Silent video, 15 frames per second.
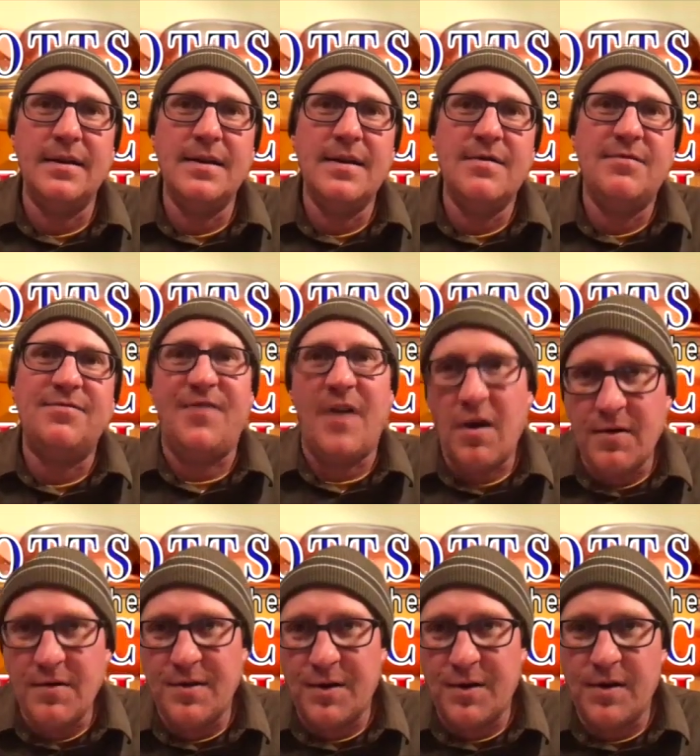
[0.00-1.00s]

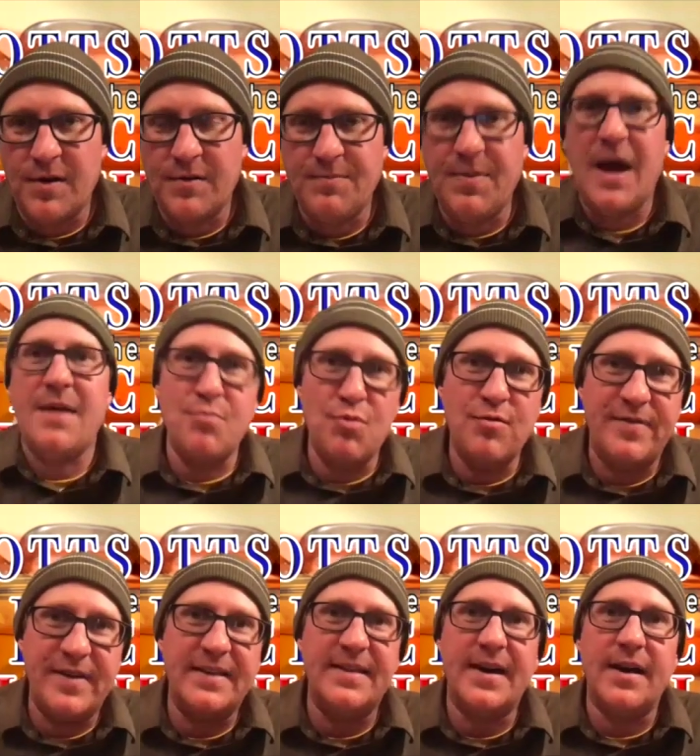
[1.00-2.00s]
farther by
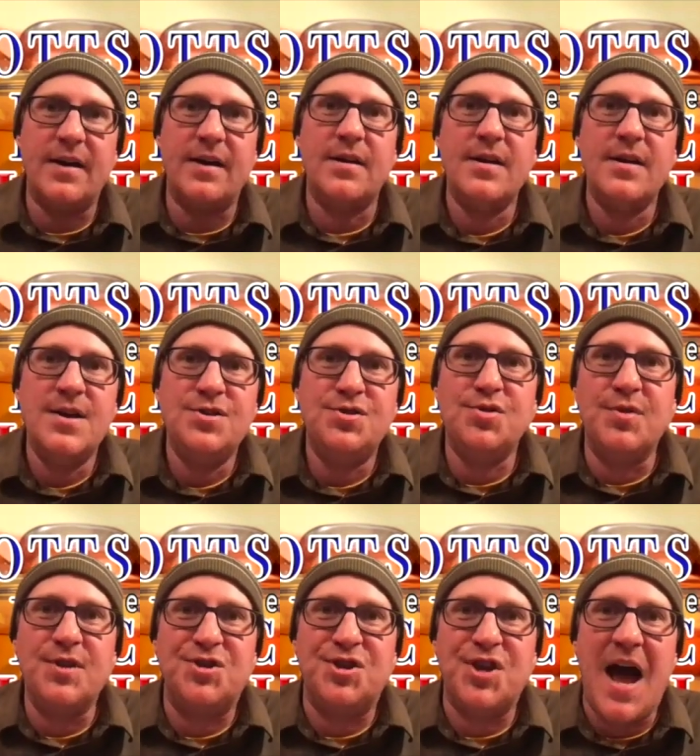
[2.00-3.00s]
moving there to a
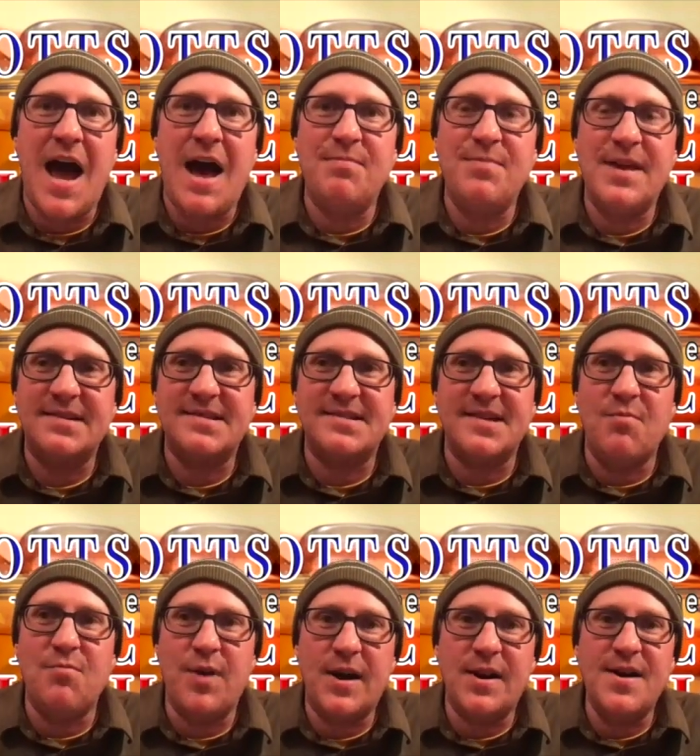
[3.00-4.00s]
job that's
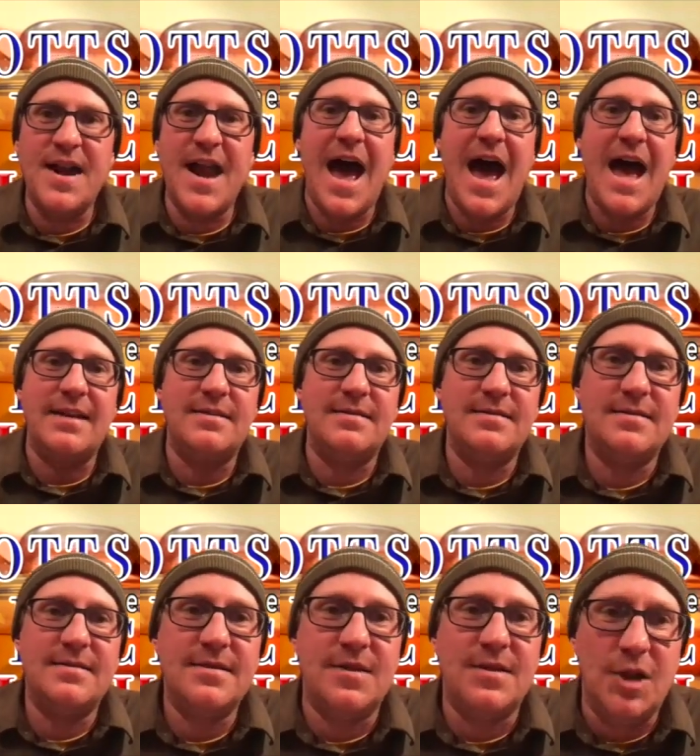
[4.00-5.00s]
somewhere not
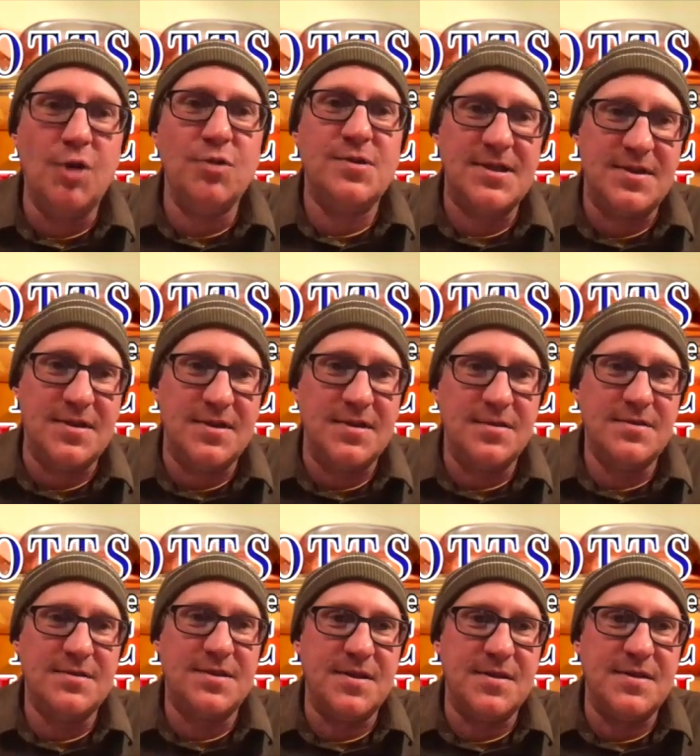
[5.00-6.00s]
close to
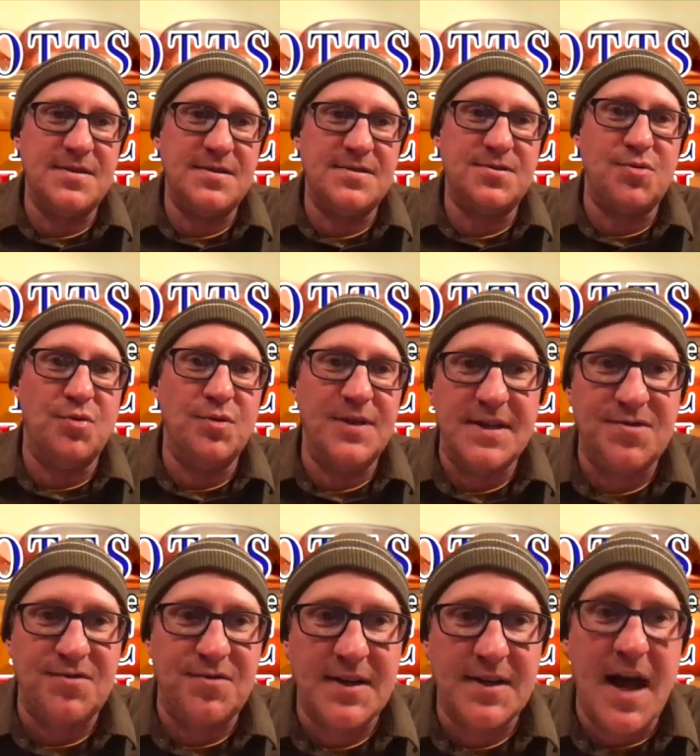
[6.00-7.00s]
the school
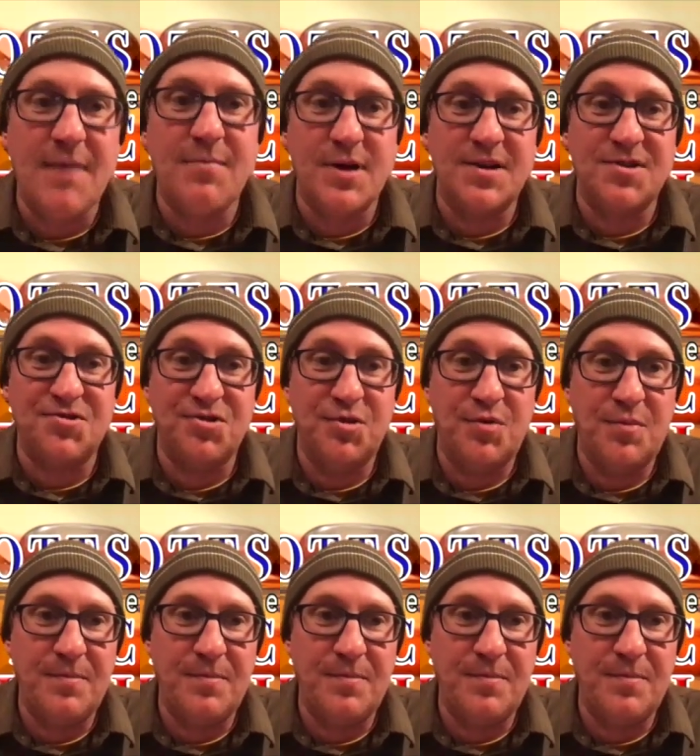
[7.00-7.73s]
district, I'm going to assume.